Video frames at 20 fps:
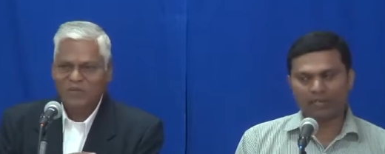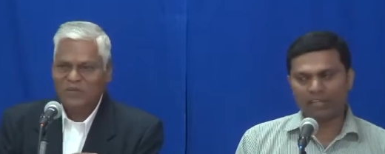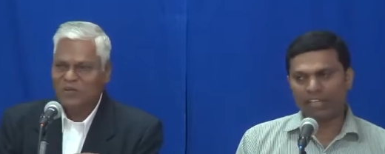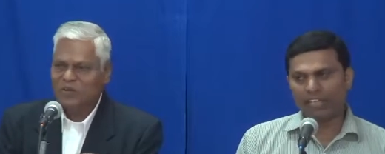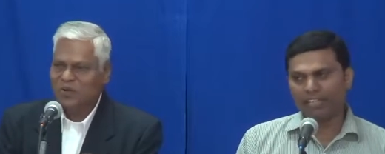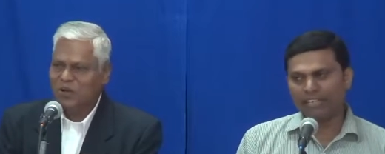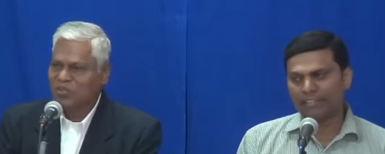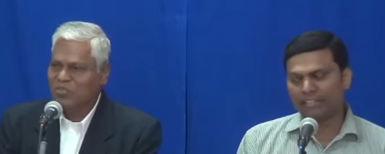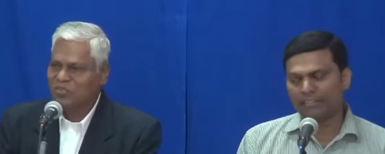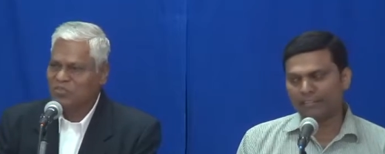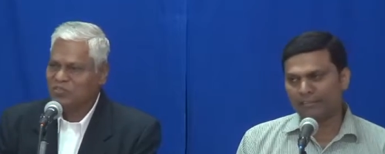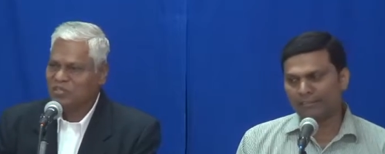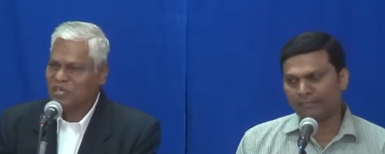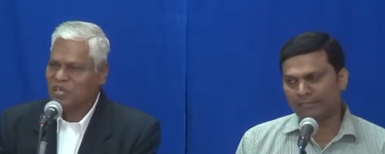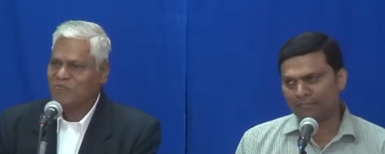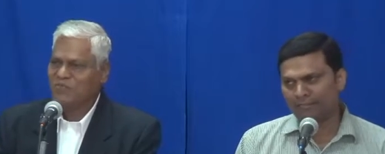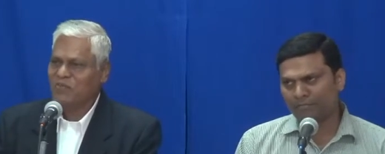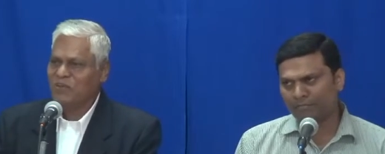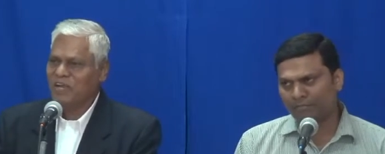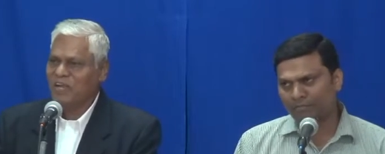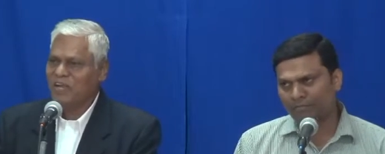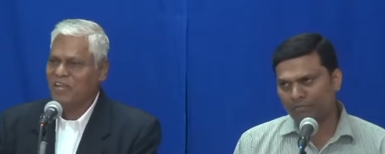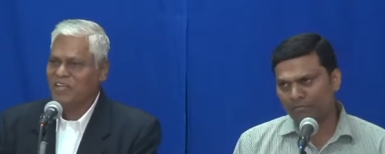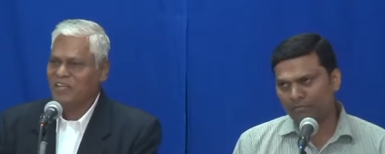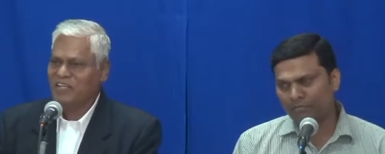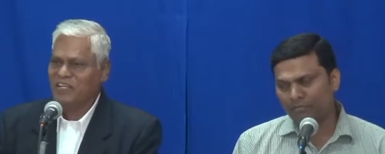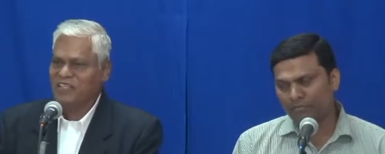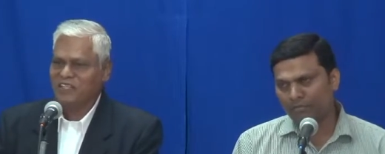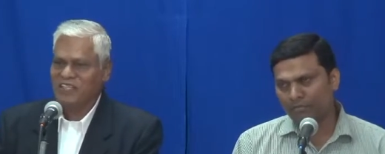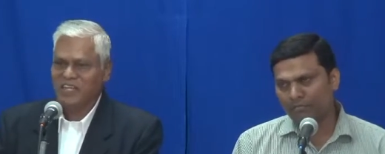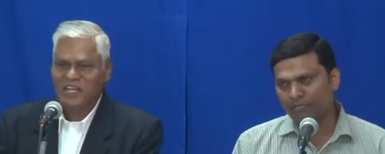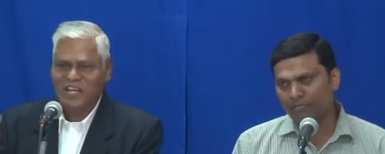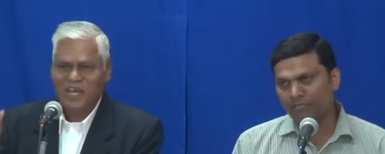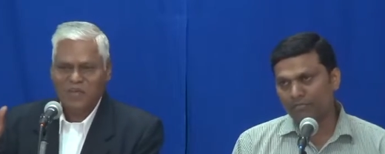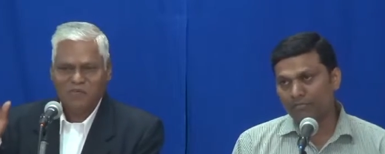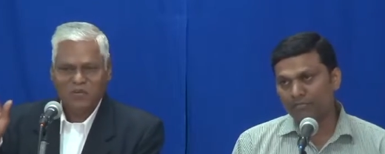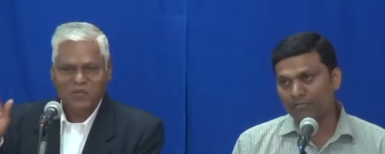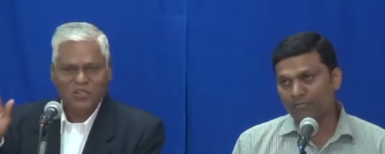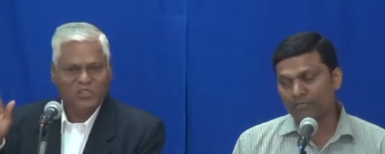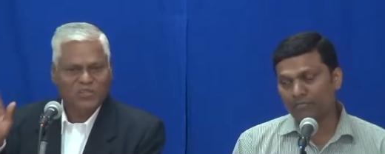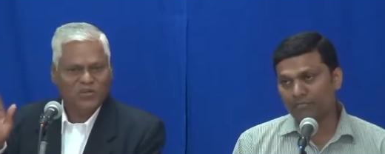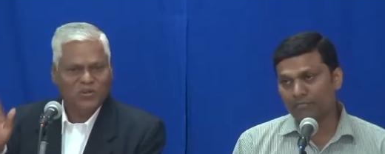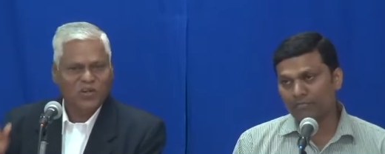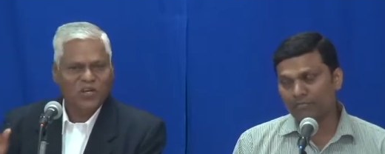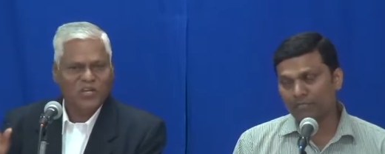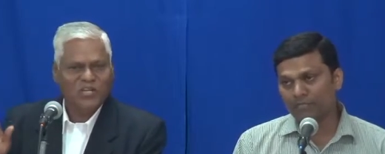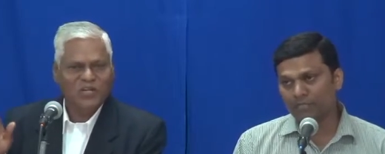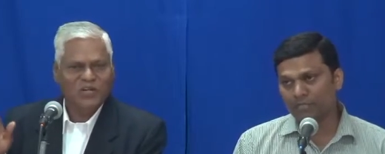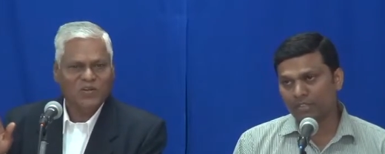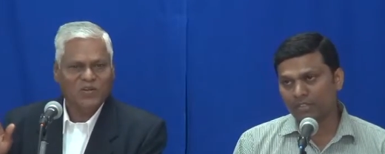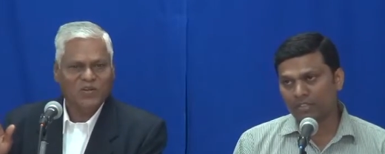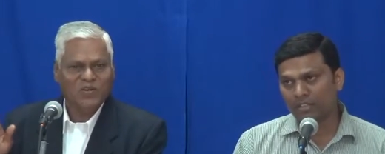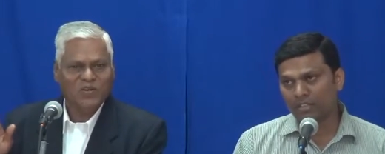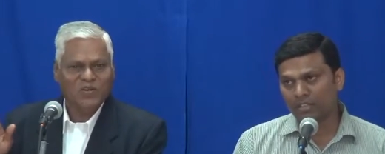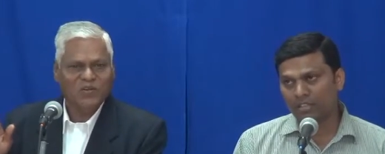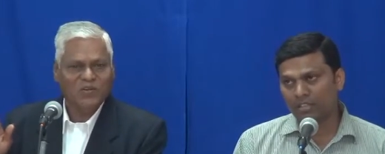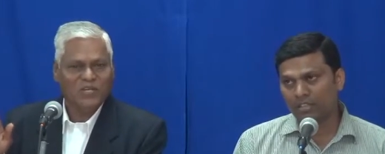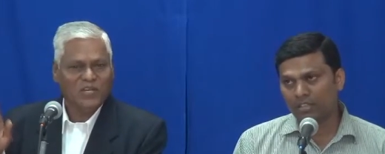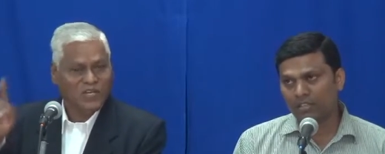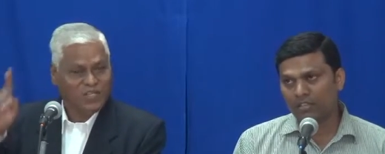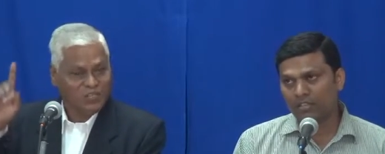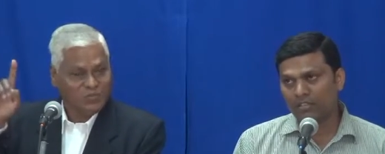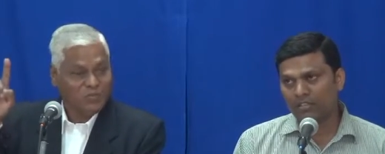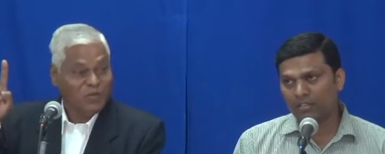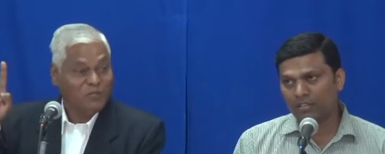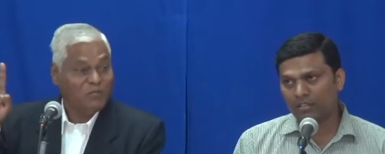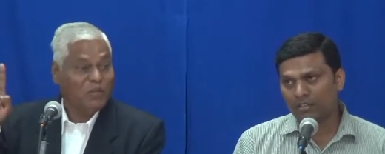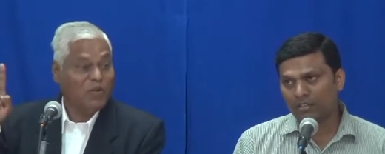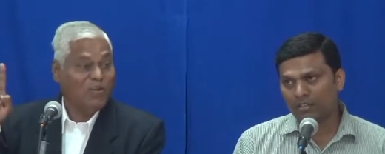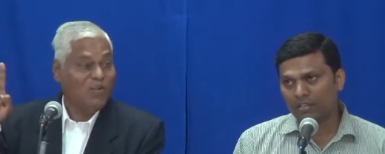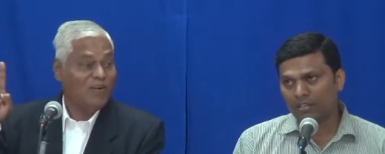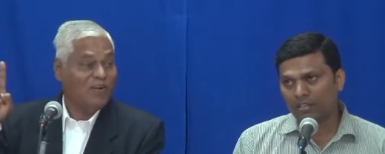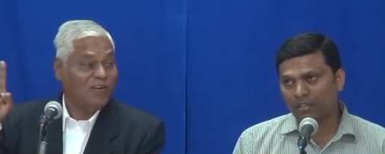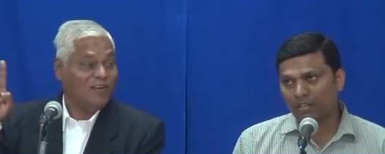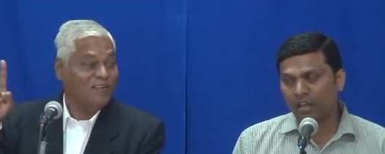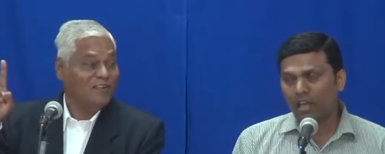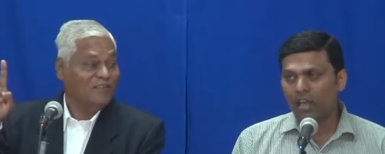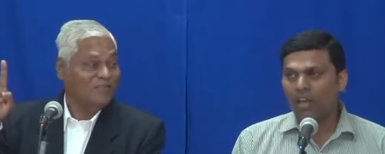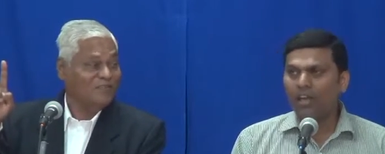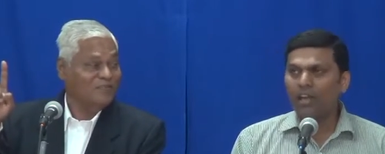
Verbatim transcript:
Speaker 1: goes that way, then I will surely know it is from the Lord.